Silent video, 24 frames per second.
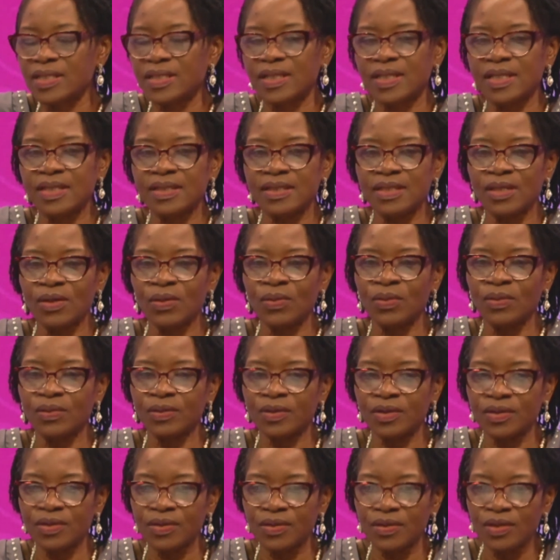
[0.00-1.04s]
and I say,
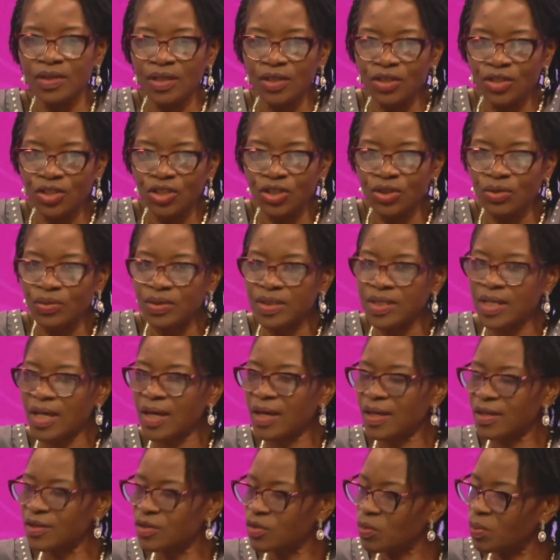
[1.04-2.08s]
do you take
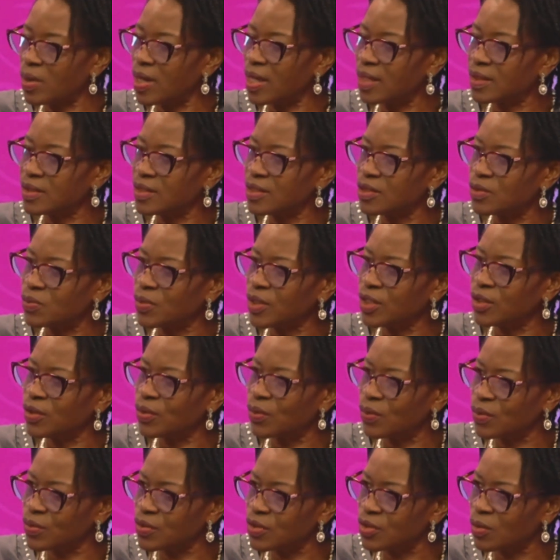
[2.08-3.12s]
her to parties when you
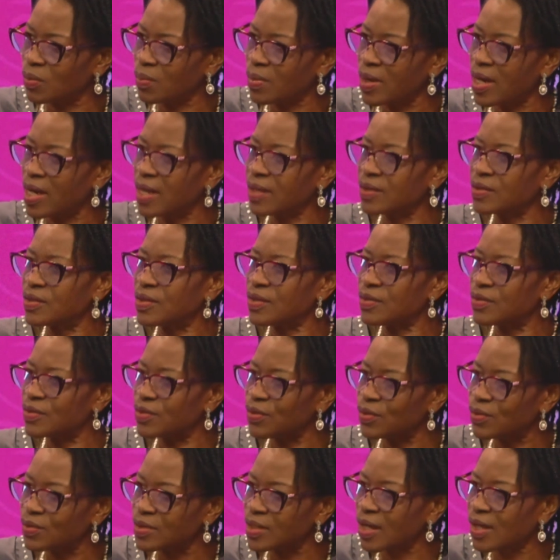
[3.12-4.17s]
go to your parties? Do
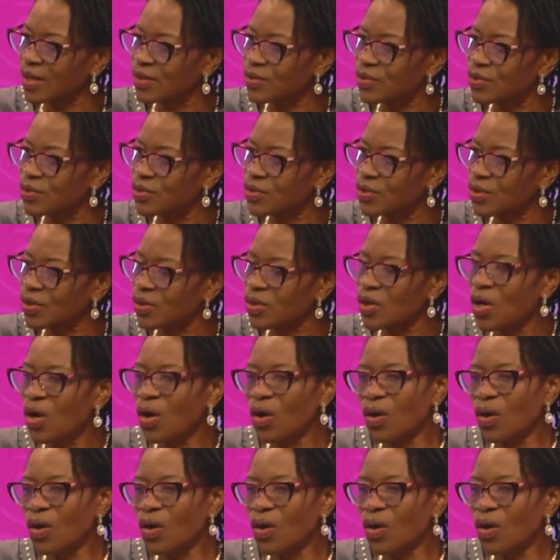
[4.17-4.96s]
you take her to church?